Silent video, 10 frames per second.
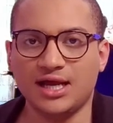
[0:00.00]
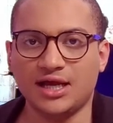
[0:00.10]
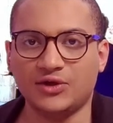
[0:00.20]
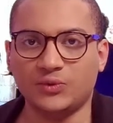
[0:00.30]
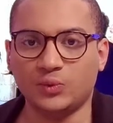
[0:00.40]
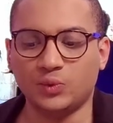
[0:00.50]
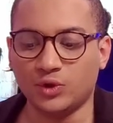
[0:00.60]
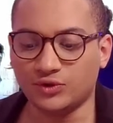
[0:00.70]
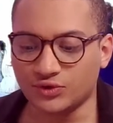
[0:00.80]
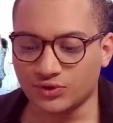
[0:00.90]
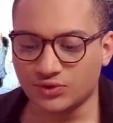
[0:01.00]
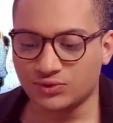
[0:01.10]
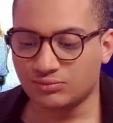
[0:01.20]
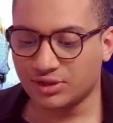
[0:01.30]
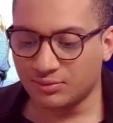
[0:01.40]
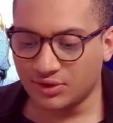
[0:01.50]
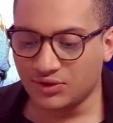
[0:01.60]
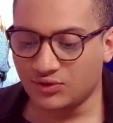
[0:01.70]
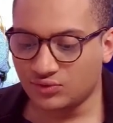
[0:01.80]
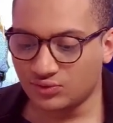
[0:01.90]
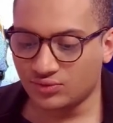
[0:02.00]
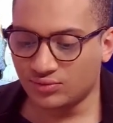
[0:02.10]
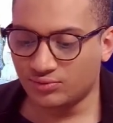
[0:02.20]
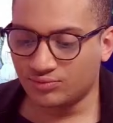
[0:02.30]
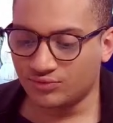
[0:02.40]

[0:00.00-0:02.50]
and who want maybe to